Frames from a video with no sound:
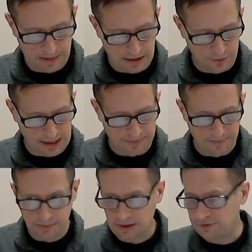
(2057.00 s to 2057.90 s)

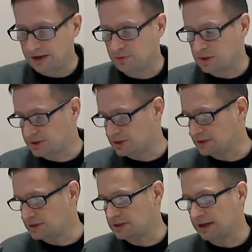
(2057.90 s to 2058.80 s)
Okay, if you have
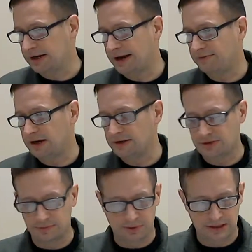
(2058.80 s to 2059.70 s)
questions that I haven't
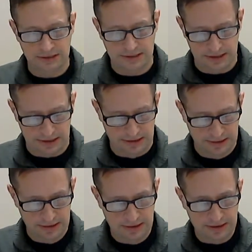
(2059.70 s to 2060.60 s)
answered, please
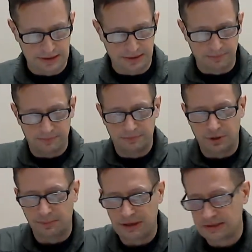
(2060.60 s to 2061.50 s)
put
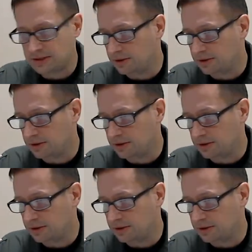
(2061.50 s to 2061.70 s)
them into